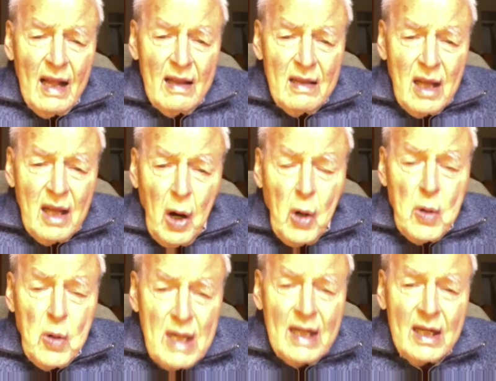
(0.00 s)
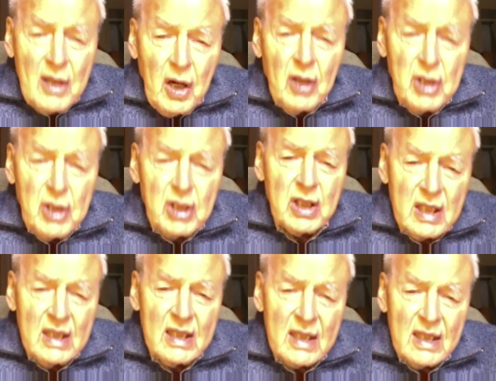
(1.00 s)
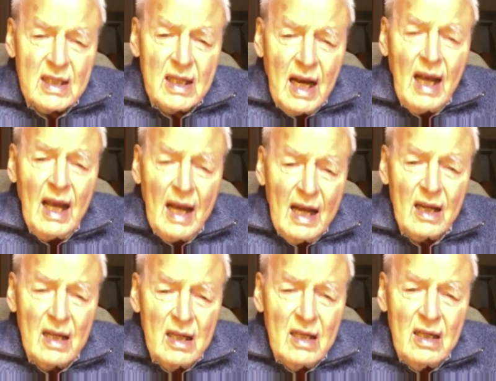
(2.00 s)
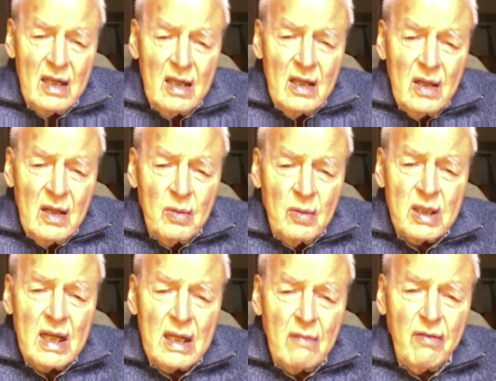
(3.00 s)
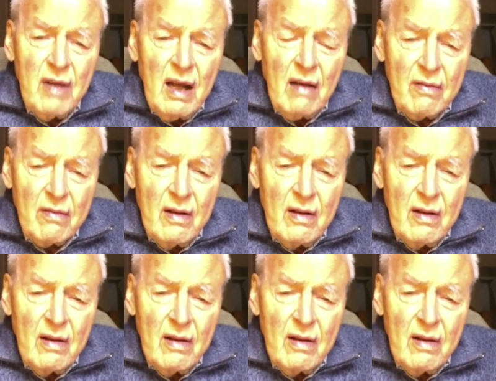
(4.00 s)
The only consciousness I had was that of love.